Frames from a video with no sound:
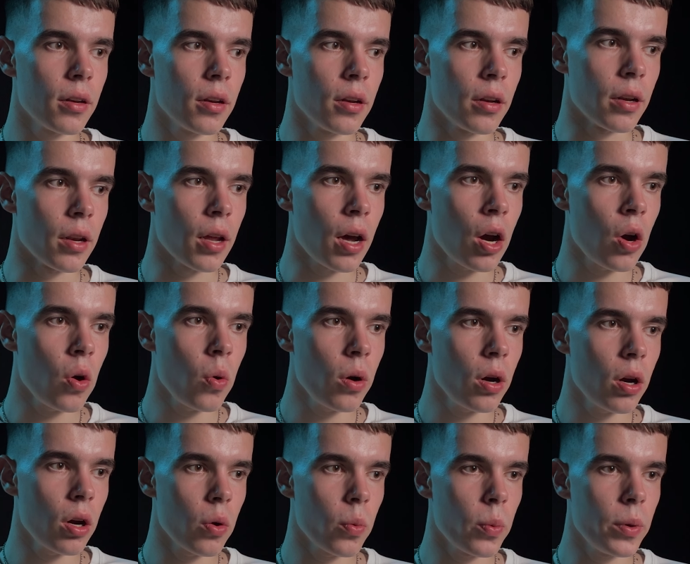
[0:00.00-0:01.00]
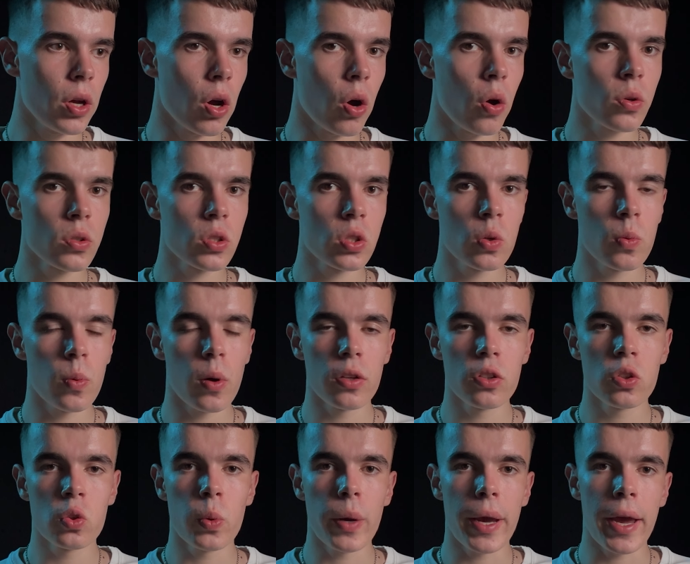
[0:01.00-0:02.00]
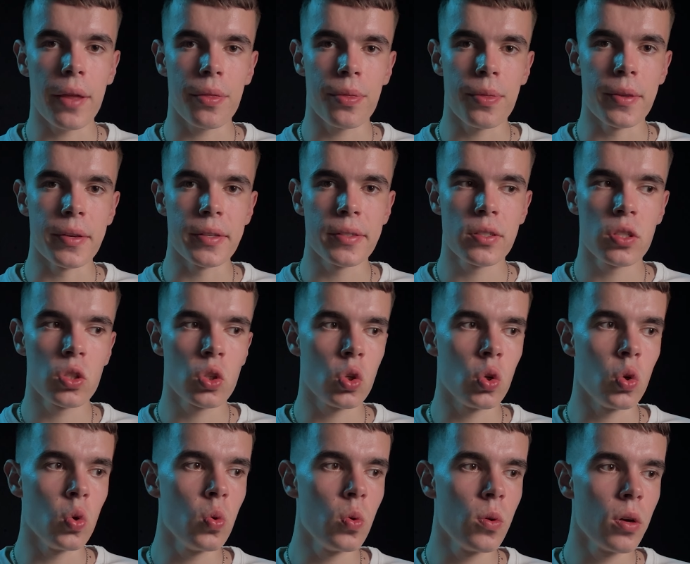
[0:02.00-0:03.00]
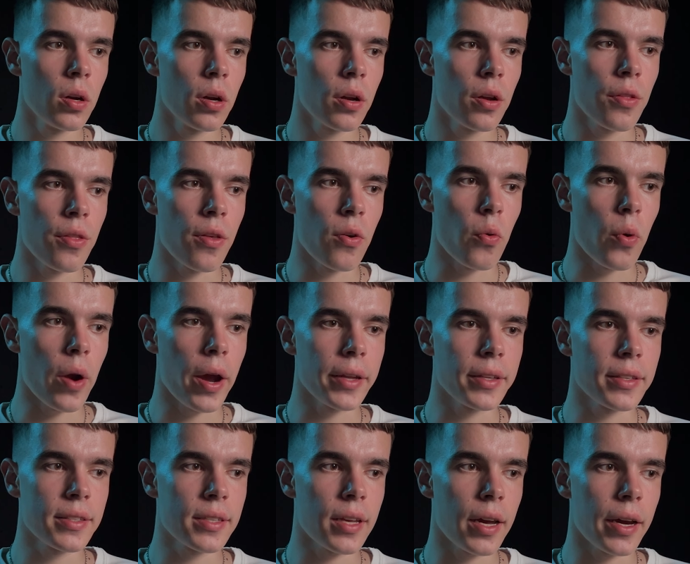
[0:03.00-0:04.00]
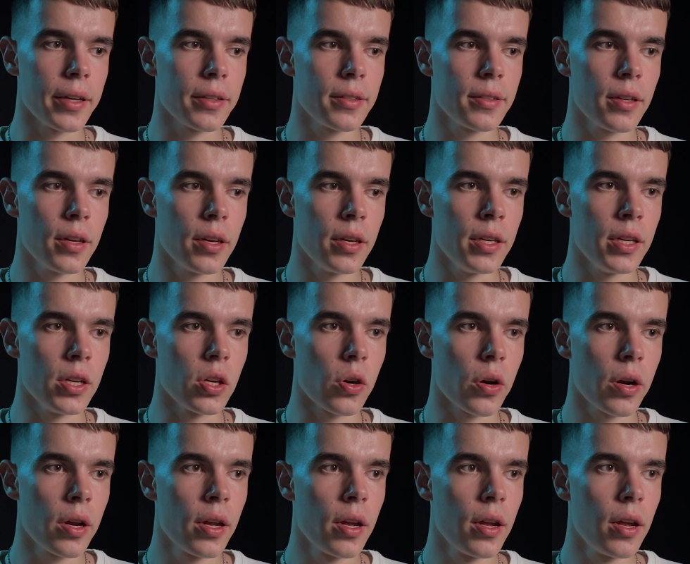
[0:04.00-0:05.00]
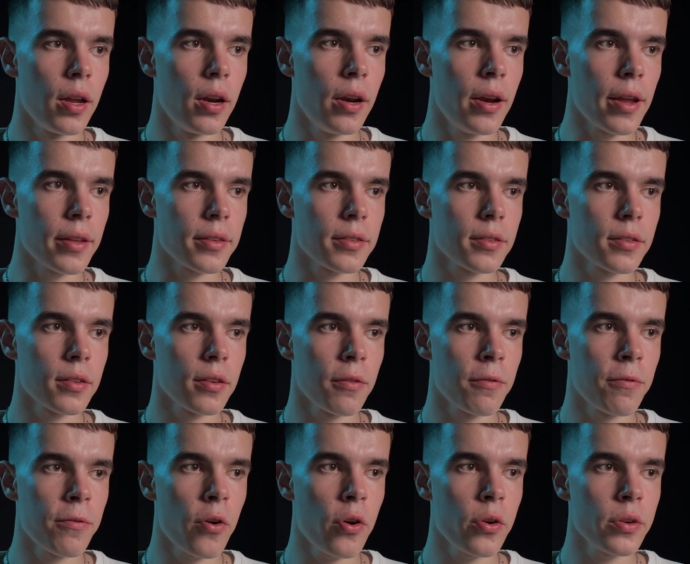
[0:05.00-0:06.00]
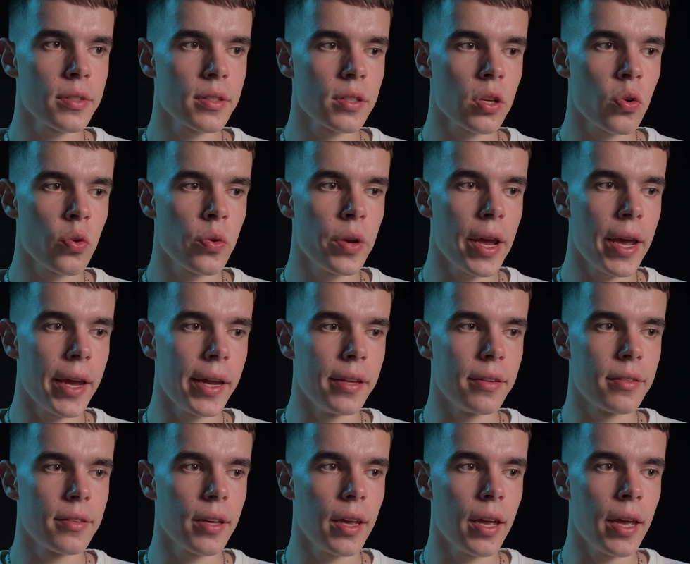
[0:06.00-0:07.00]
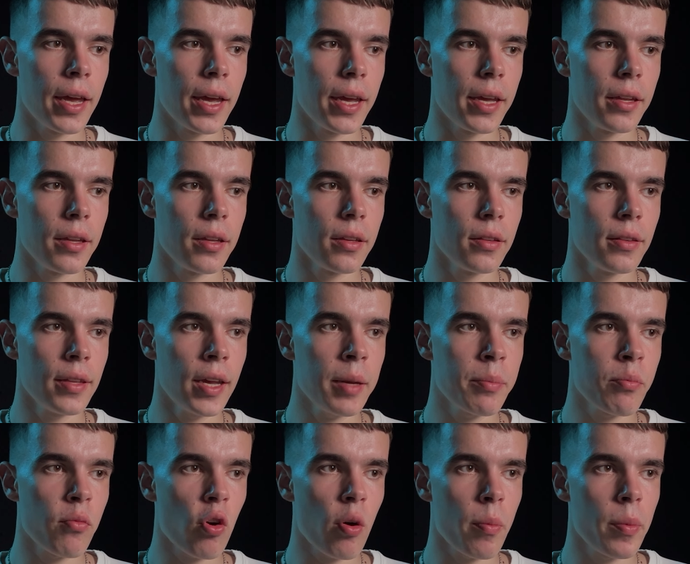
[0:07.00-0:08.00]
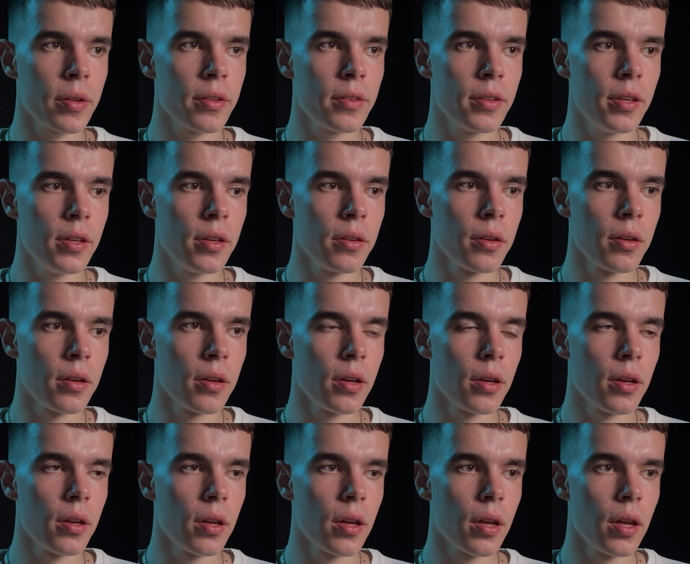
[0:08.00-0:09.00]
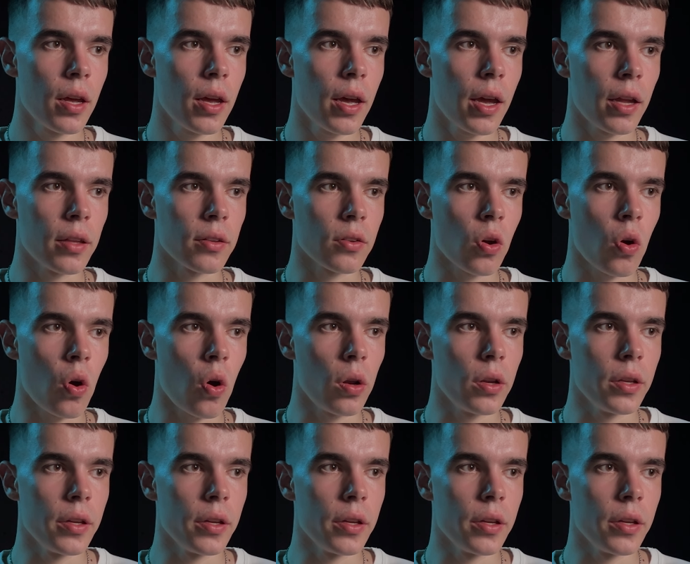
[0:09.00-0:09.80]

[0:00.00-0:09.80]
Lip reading: now we also want to add this to the right side here. Let's first create a date property and call